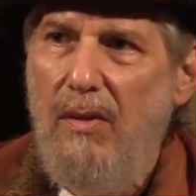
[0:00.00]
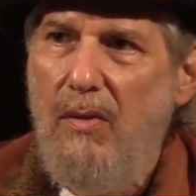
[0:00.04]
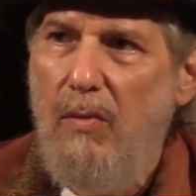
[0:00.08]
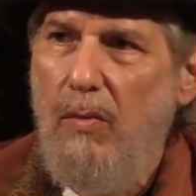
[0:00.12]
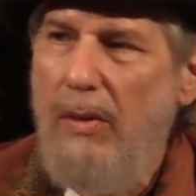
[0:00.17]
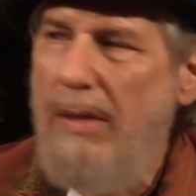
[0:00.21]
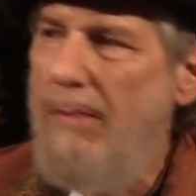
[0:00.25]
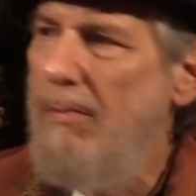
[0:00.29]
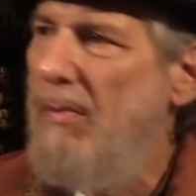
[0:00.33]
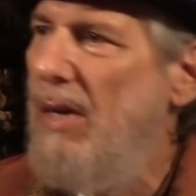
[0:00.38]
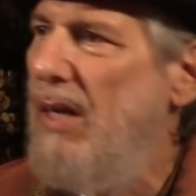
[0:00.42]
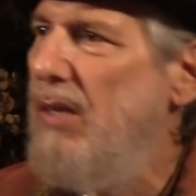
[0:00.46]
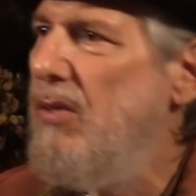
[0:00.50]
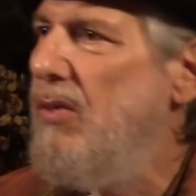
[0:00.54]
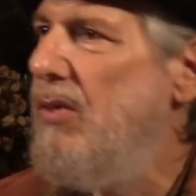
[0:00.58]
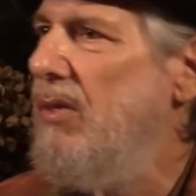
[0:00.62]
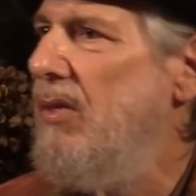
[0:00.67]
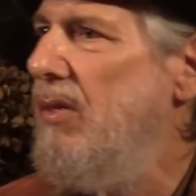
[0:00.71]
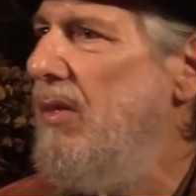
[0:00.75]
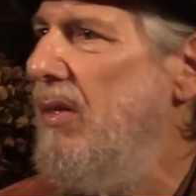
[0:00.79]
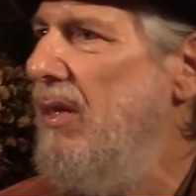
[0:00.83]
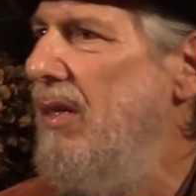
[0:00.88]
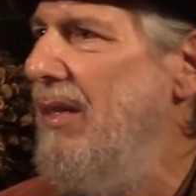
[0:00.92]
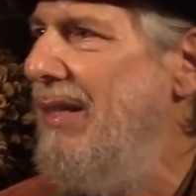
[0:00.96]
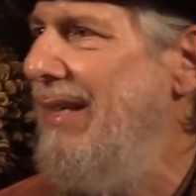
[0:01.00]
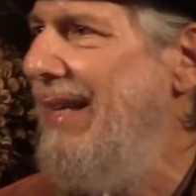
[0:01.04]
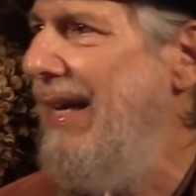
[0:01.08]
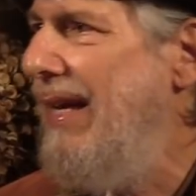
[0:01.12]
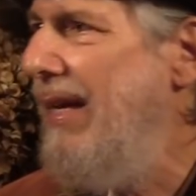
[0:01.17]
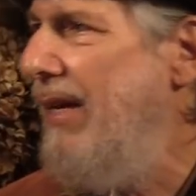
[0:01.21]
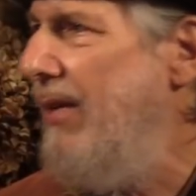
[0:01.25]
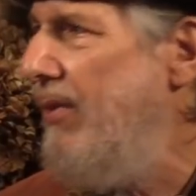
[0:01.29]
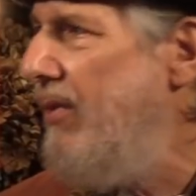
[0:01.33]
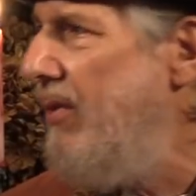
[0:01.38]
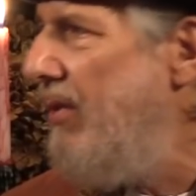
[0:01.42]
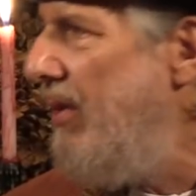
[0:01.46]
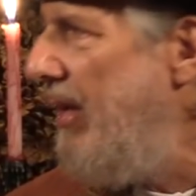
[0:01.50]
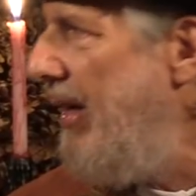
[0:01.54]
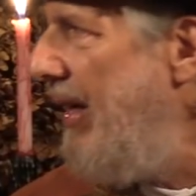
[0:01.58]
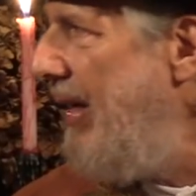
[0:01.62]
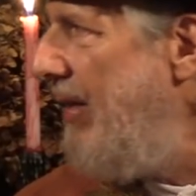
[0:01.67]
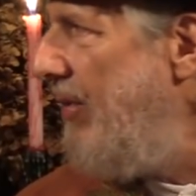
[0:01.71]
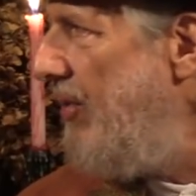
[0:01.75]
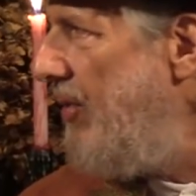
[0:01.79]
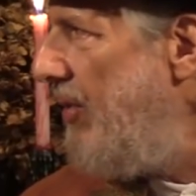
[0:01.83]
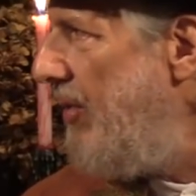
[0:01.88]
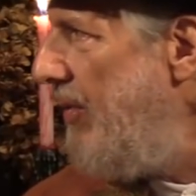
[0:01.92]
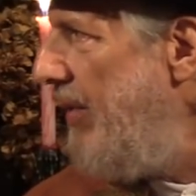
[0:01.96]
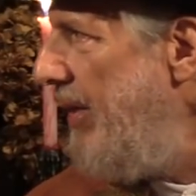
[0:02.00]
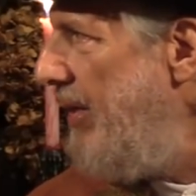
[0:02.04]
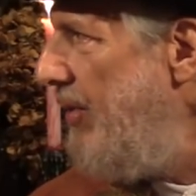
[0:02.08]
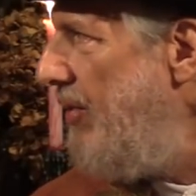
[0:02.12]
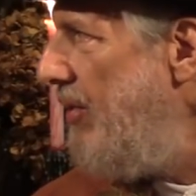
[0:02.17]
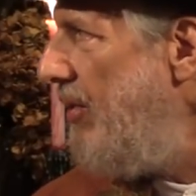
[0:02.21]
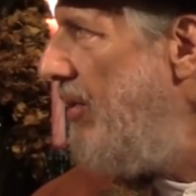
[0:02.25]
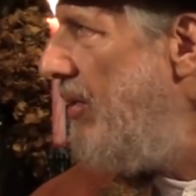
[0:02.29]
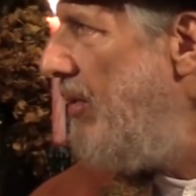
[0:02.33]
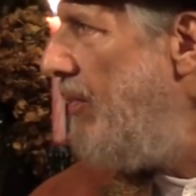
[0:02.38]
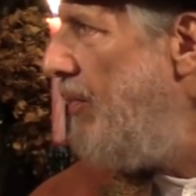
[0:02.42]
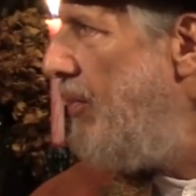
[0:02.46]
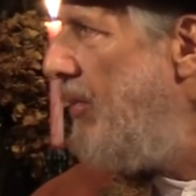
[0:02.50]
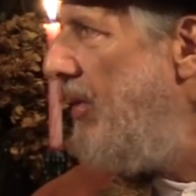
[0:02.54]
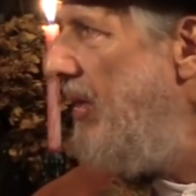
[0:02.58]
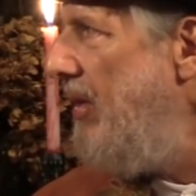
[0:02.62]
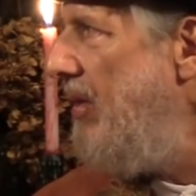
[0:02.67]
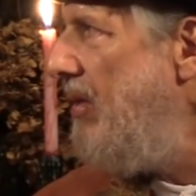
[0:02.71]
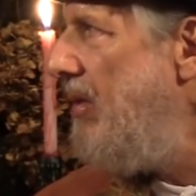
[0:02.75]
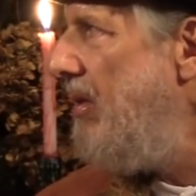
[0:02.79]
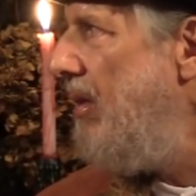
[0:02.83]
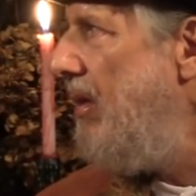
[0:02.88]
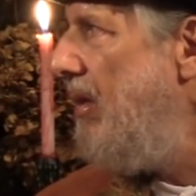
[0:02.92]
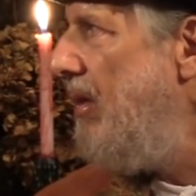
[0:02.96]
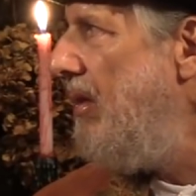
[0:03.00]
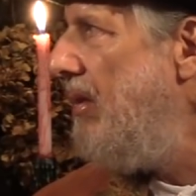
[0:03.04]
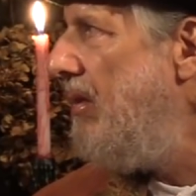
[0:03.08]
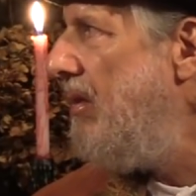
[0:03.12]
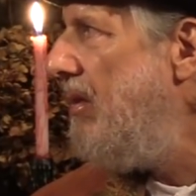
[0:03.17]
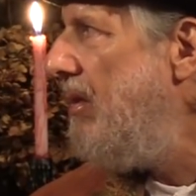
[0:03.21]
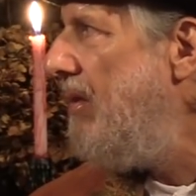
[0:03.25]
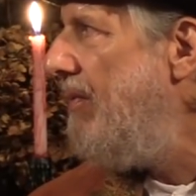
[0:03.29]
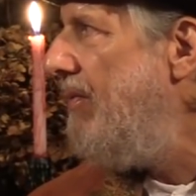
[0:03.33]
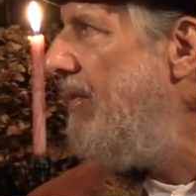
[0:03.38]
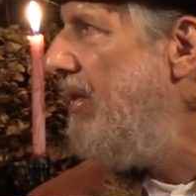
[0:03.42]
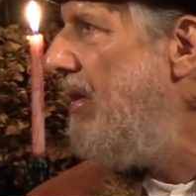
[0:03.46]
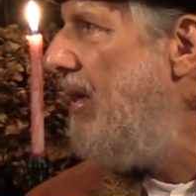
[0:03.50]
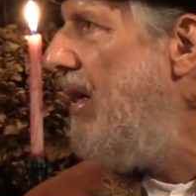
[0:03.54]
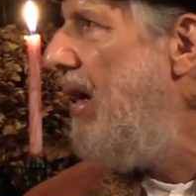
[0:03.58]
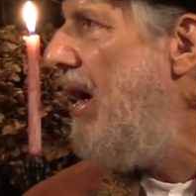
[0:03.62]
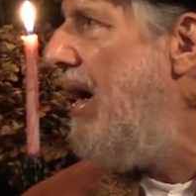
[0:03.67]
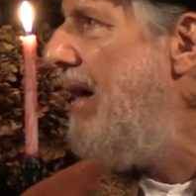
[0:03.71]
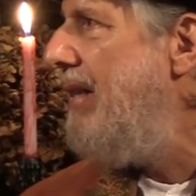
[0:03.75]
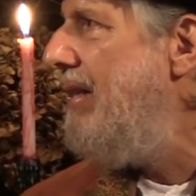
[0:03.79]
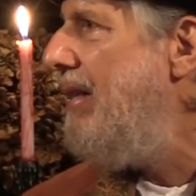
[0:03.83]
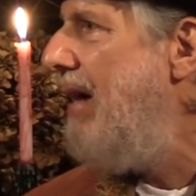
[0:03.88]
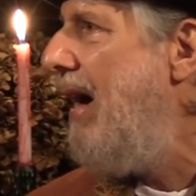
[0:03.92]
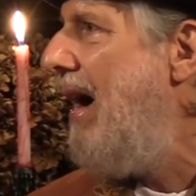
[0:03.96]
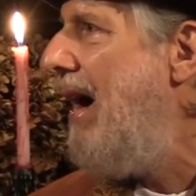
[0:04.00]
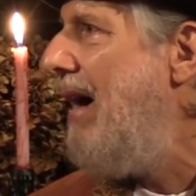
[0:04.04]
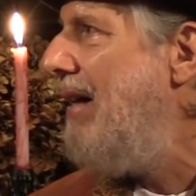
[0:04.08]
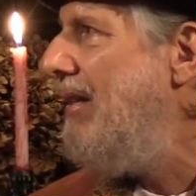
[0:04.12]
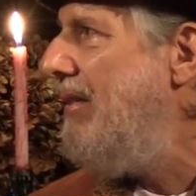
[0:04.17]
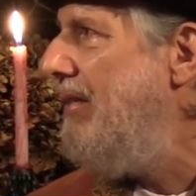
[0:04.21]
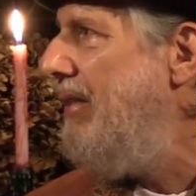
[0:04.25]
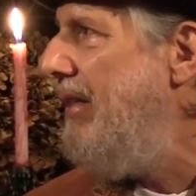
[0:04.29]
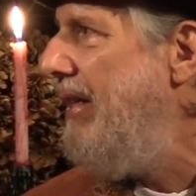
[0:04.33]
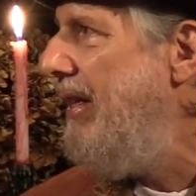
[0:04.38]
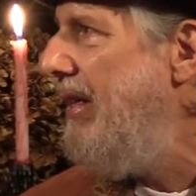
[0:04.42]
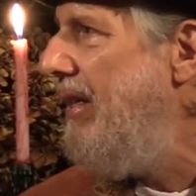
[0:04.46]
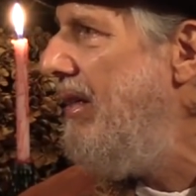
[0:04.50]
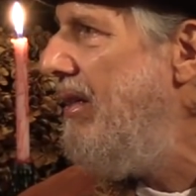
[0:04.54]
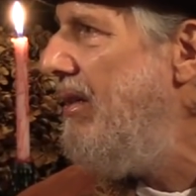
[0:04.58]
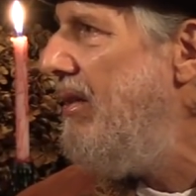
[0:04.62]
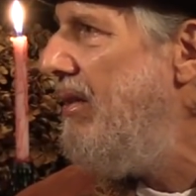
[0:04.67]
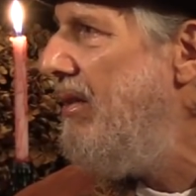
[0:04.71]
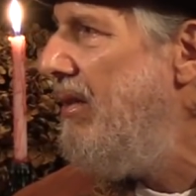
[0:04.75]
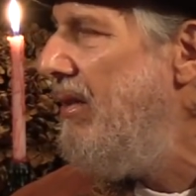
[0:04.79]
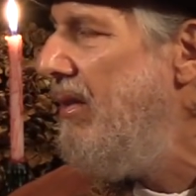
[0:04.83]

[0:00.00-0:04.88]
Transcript: we must again enter into the precincts of the god Agni.